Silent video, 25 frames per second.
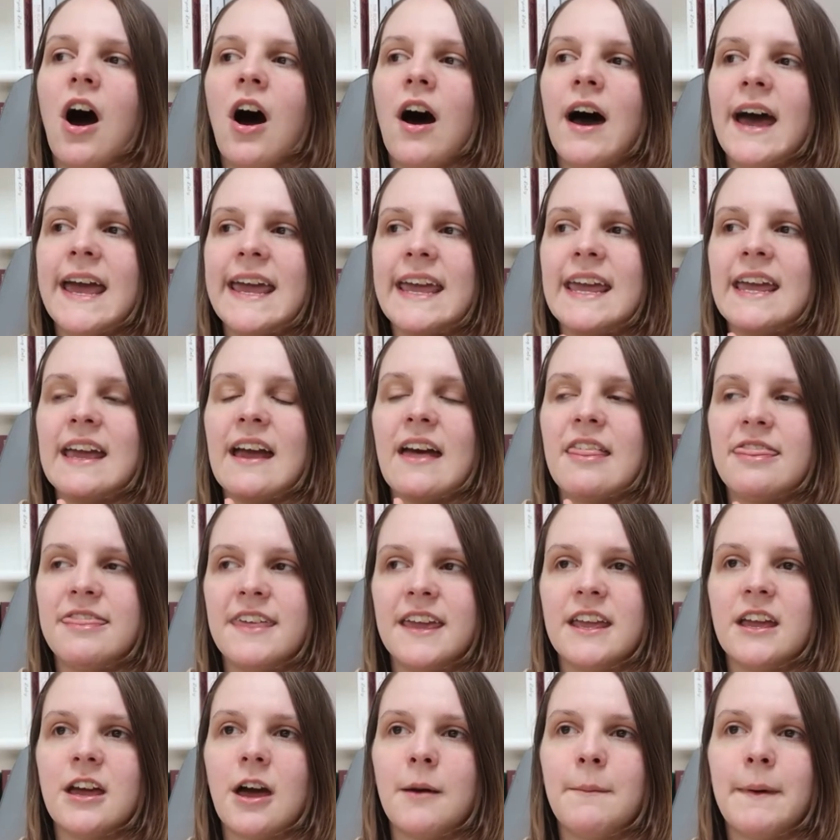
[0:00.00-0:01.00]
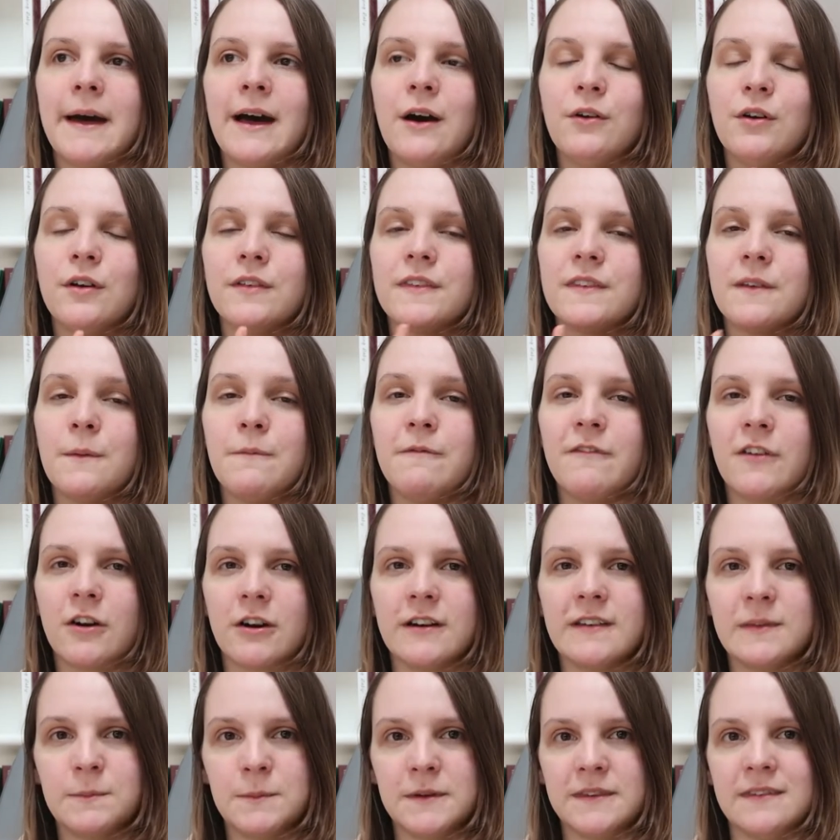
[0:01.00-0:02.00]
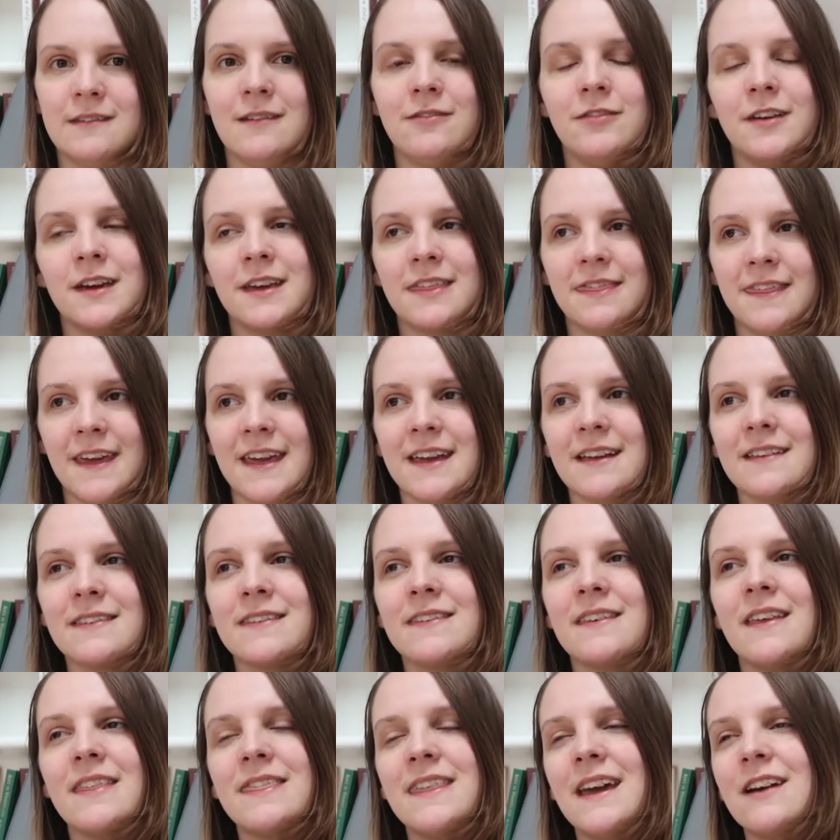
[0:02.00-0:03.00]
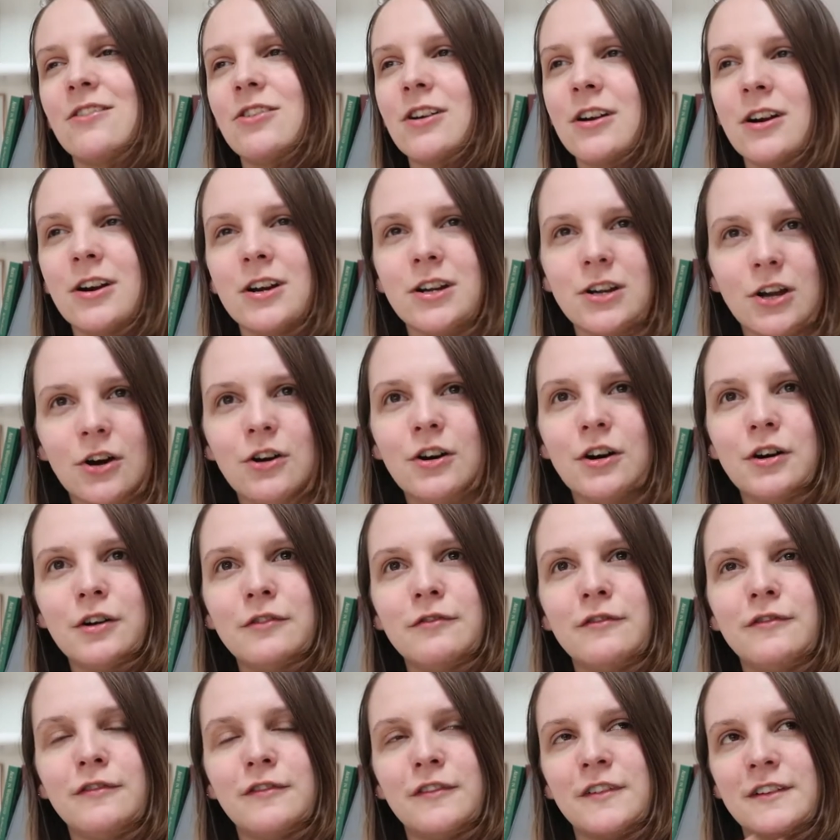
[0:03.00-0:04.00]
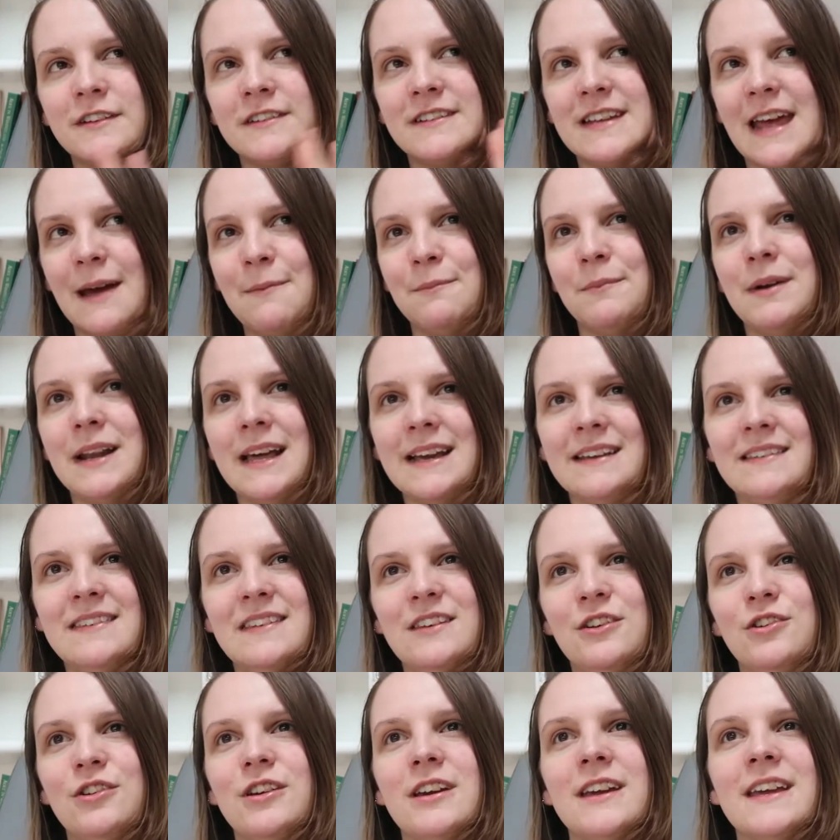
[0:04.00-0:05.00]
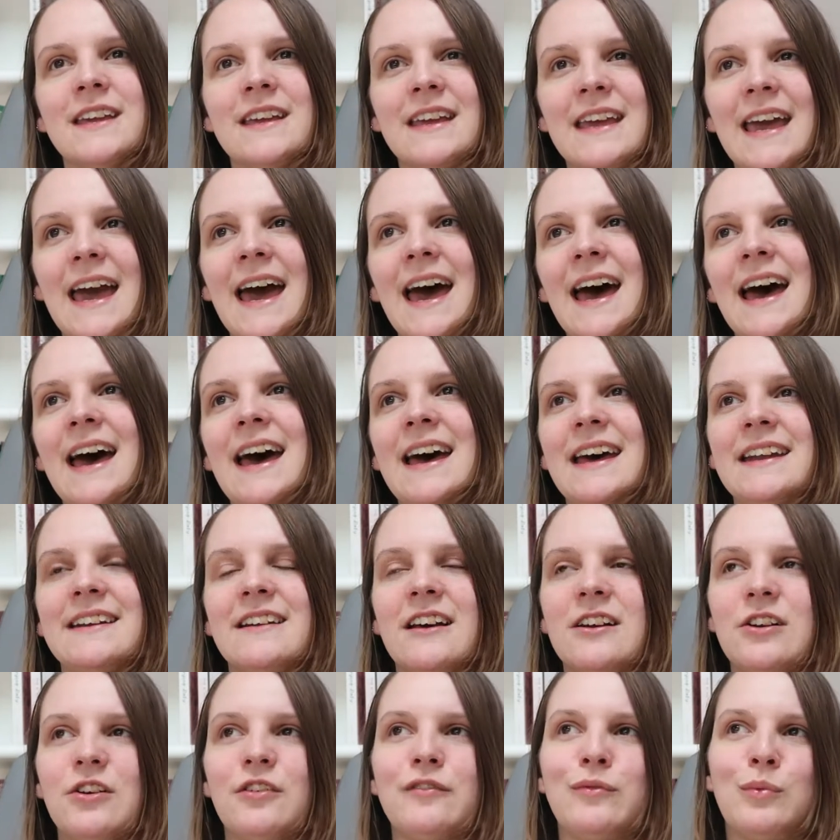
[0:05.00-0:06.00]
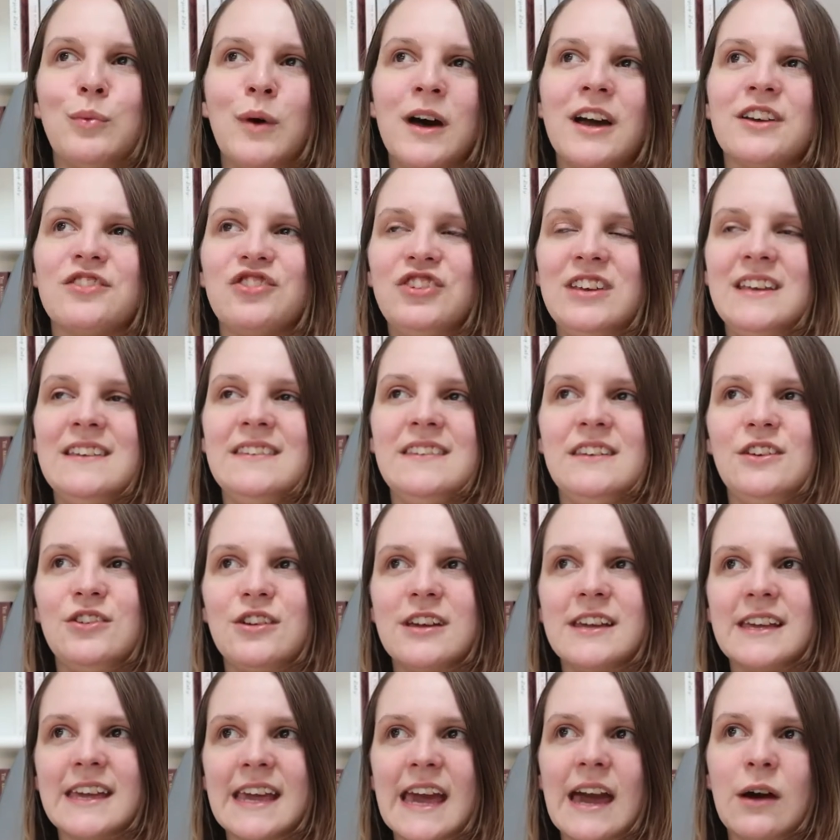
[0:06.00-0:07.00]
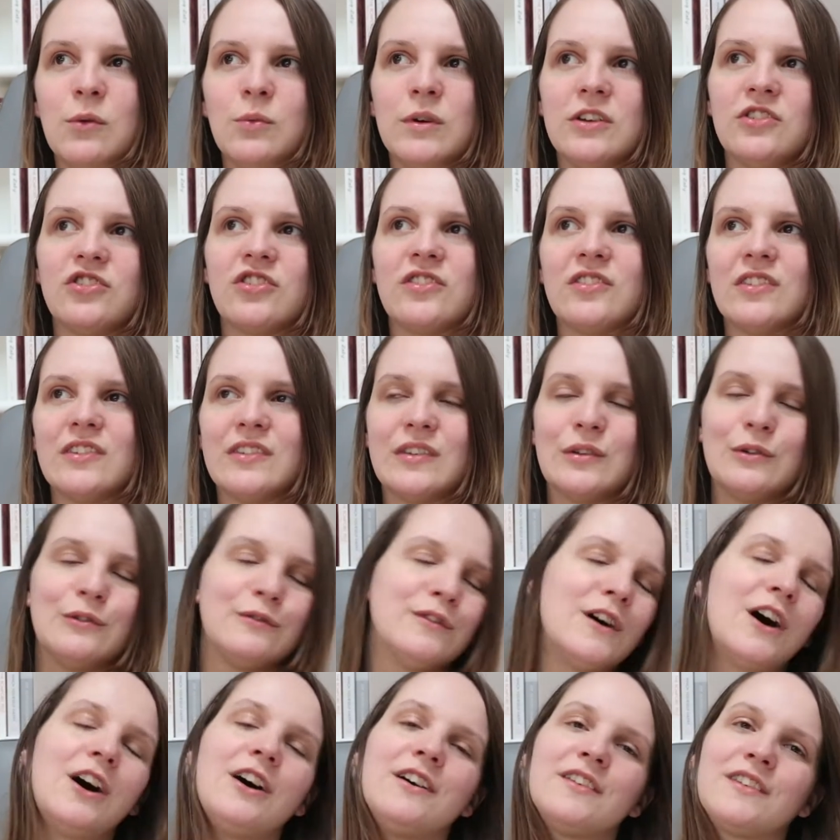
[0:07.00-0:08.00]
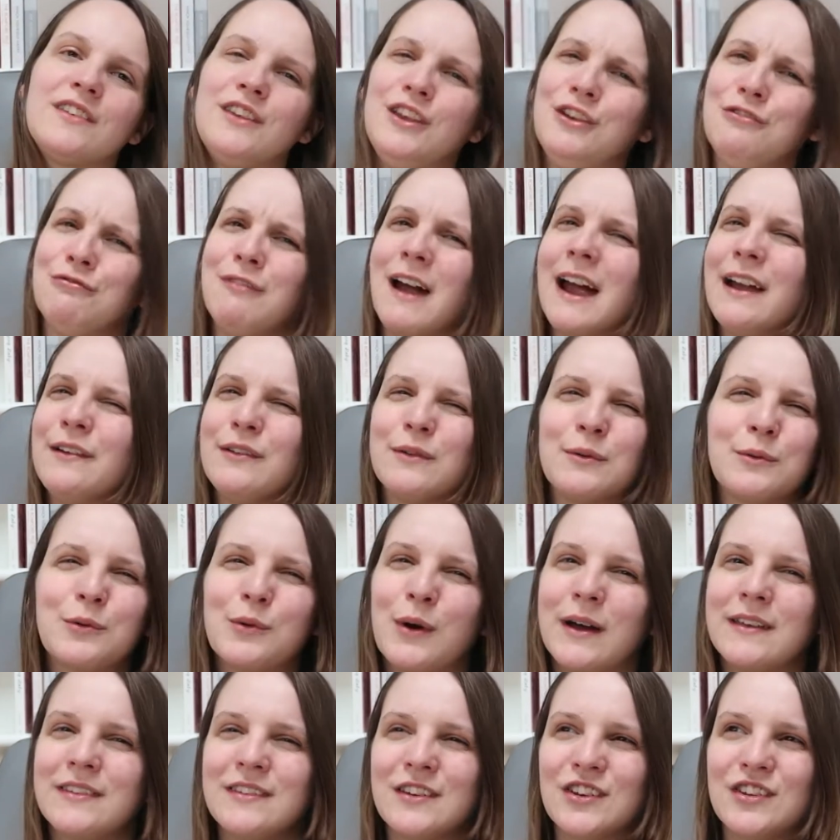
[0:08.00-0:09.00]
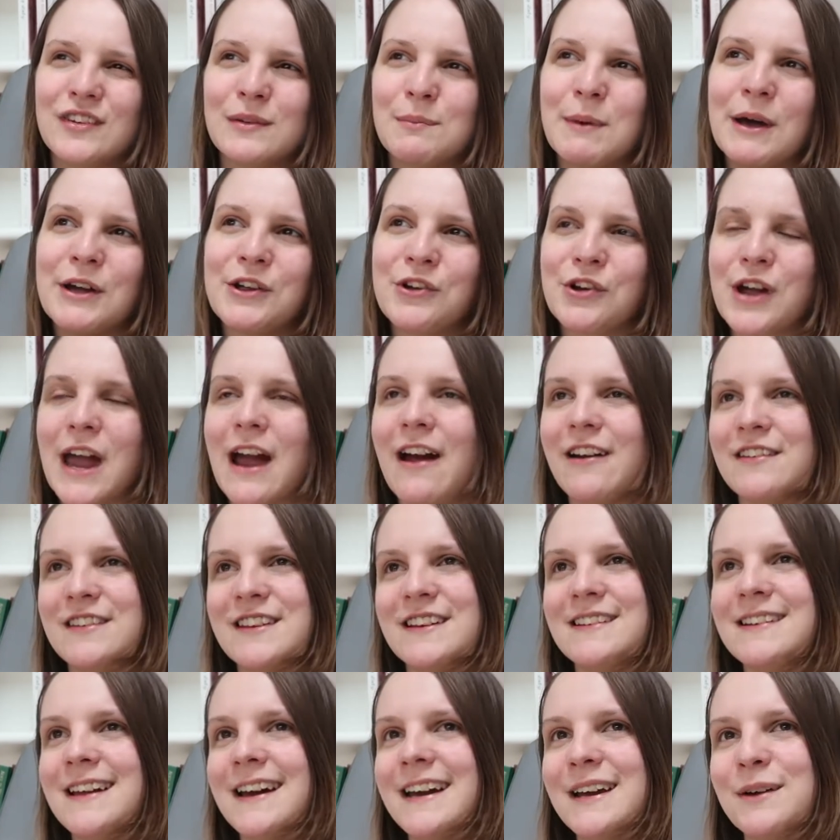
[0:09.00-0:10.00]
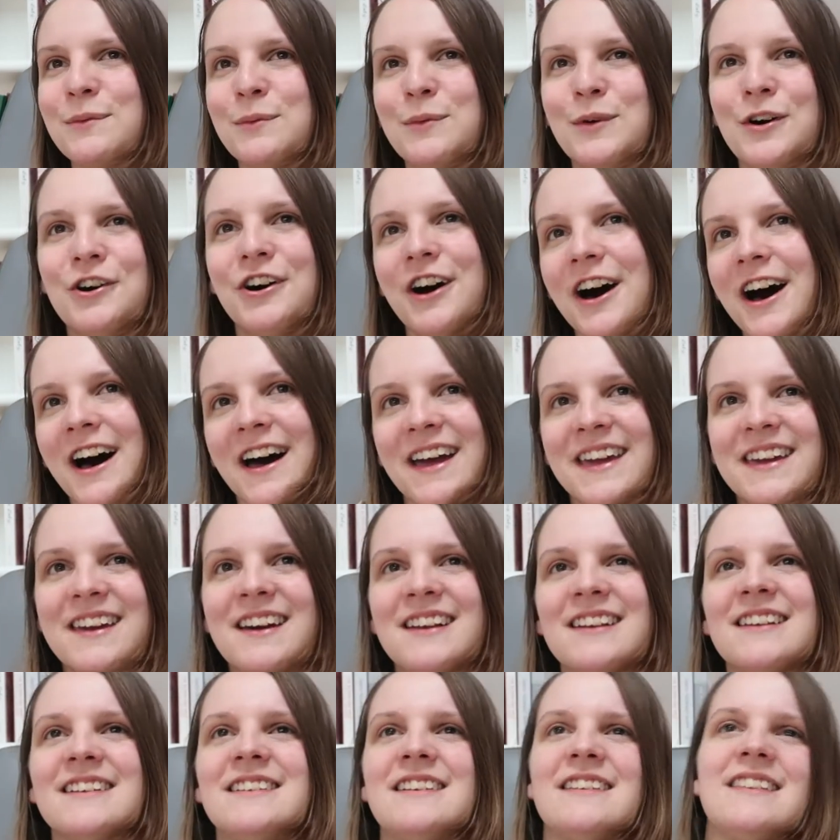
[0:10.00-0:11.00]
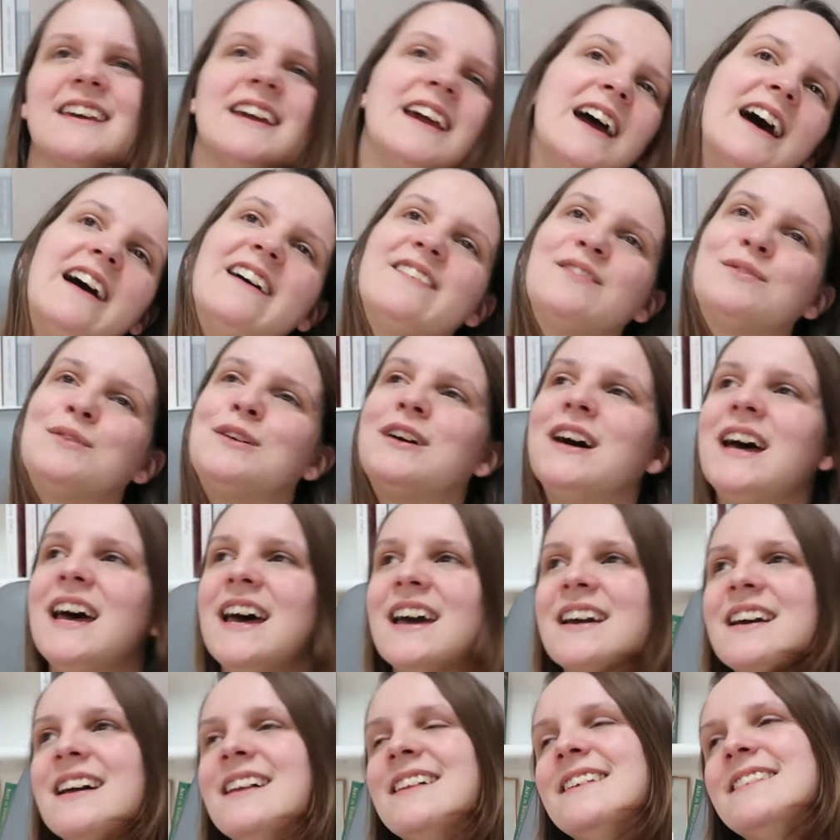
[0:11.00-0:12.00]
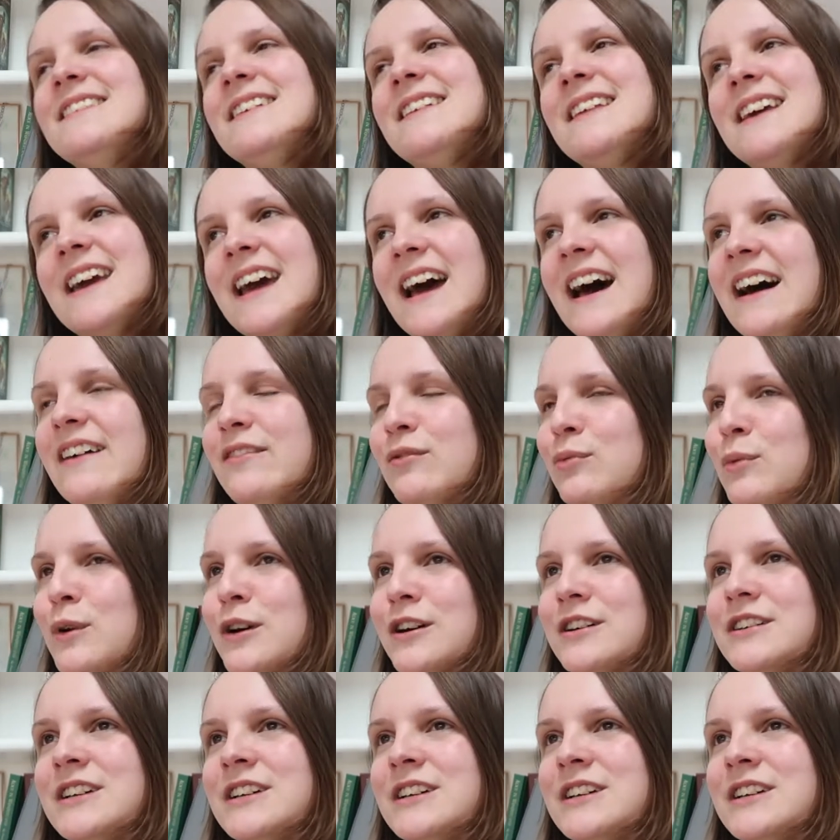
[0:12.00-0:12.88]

I think about some very specific things. There are a lot of templates you can get and a lot of worksheets you can get which sort of ask you random questions about your character, like what eye colour do they have, what hair colour do they have,